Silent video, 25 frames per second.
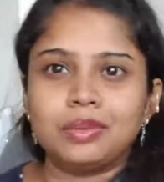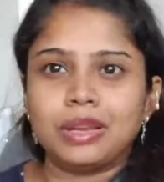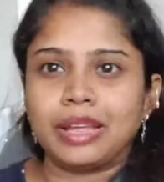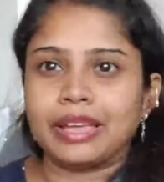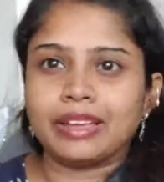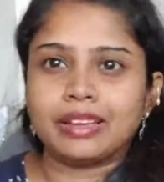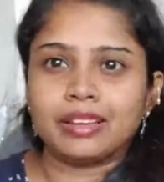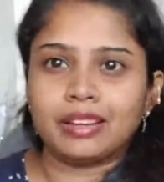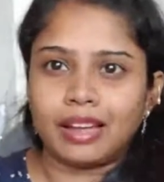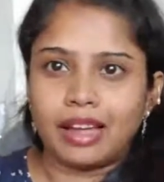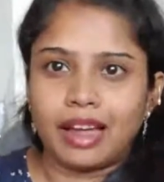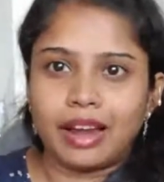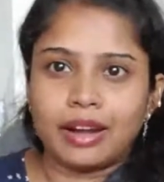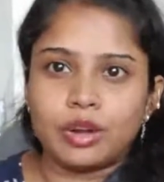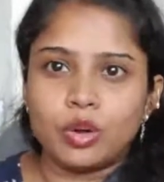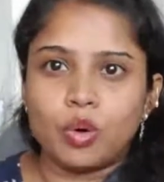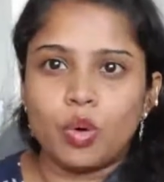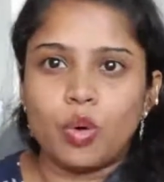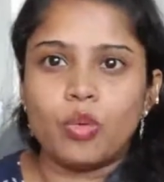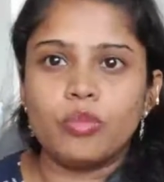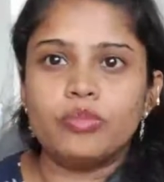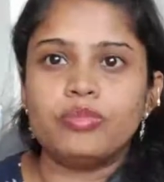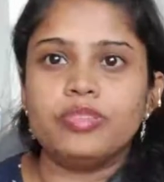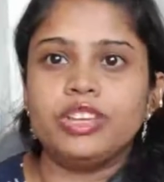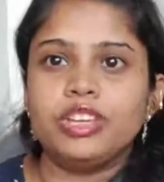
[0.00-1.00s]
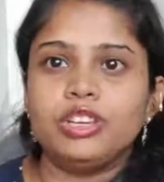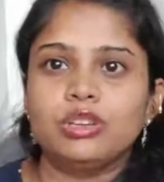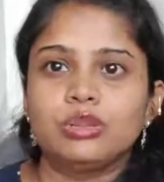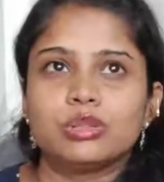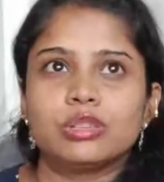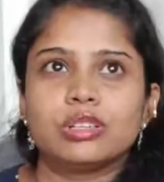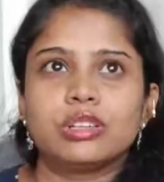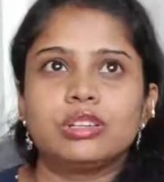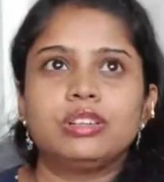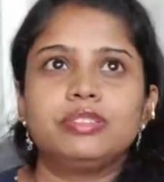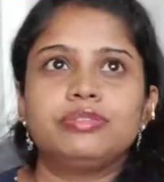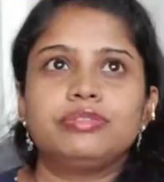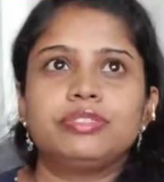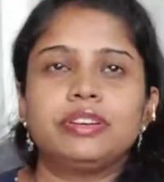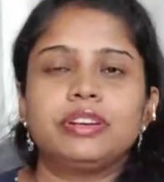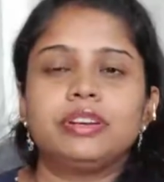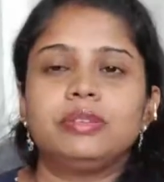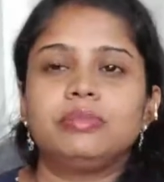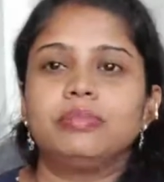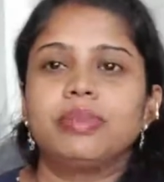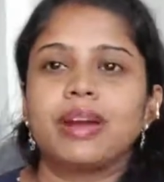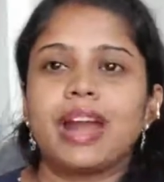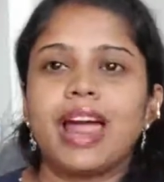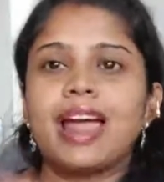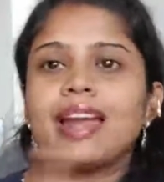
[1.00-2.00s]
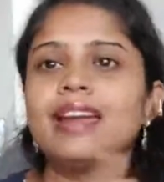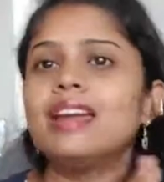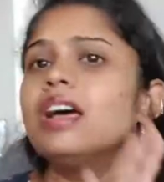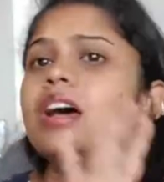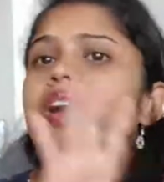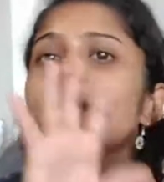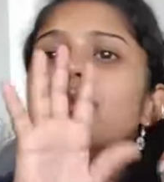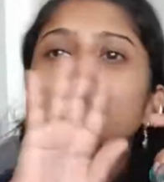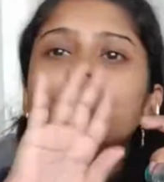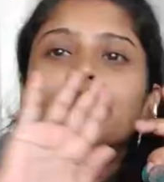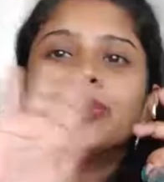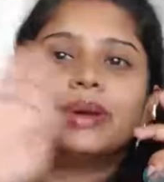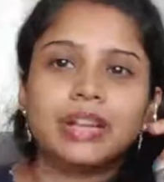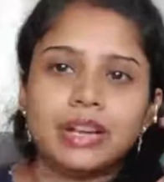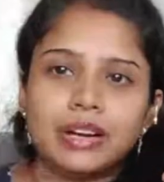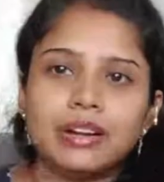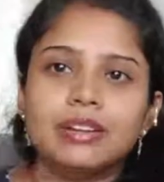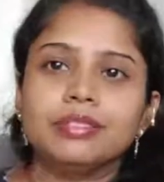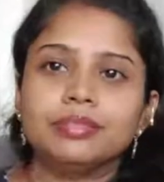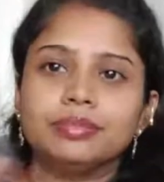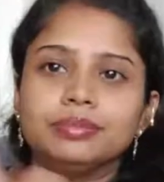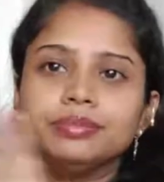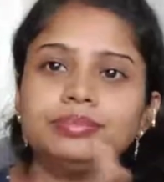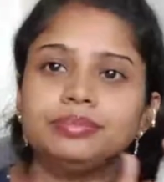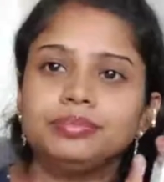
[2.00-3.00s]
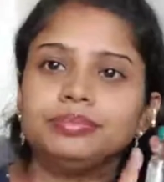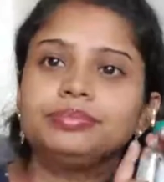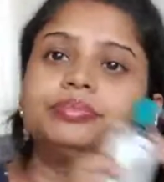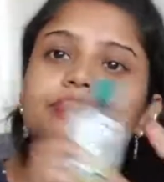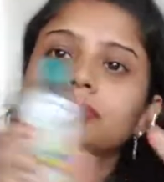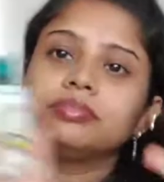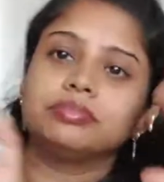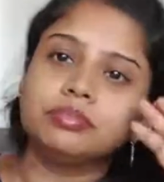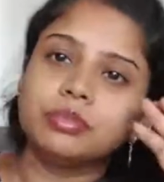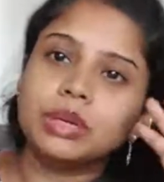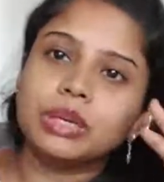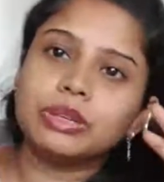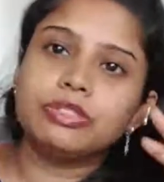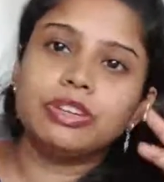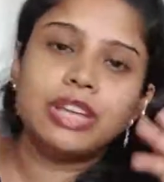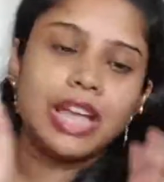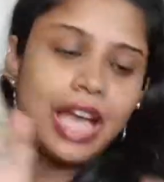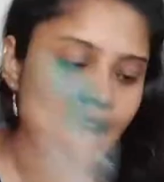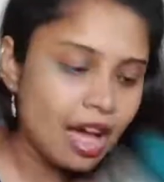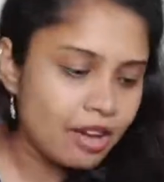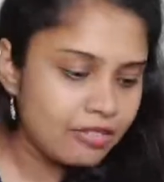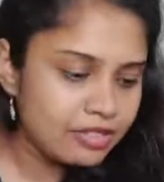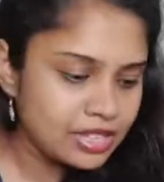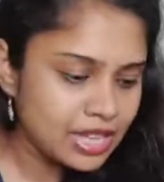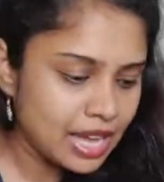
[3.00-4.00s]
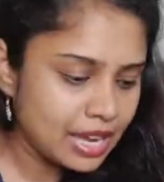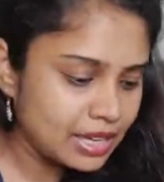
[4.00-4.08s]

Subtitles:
like at home, we use a different brand. But we have